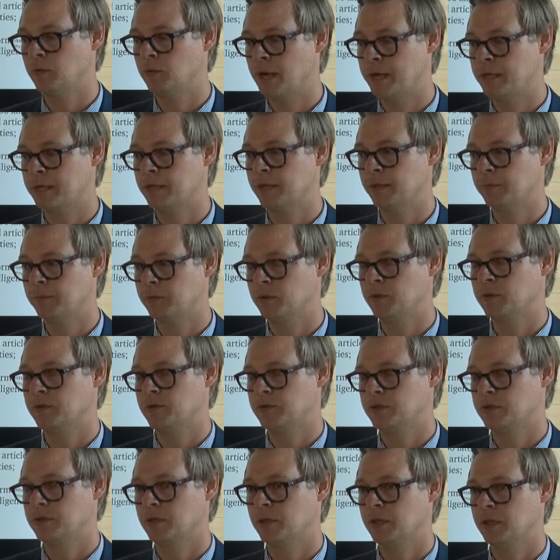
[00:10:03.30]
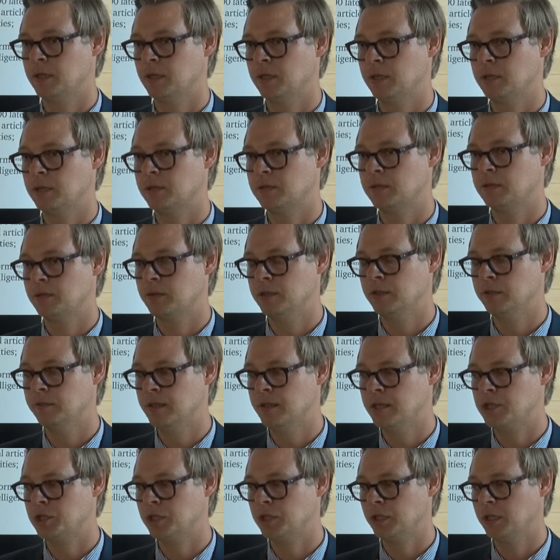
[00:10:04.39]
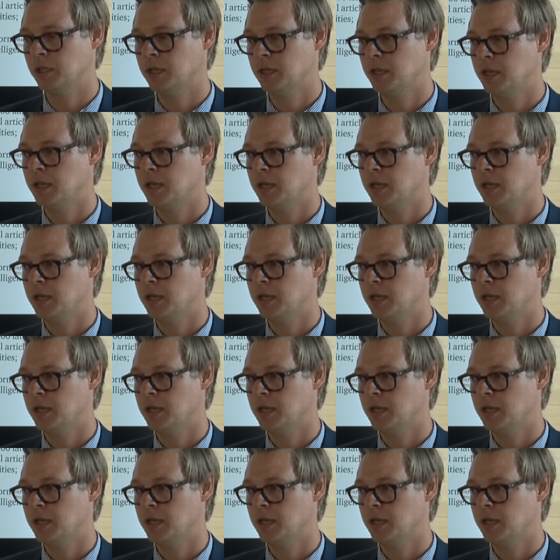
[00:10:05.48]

radical approach to innovation,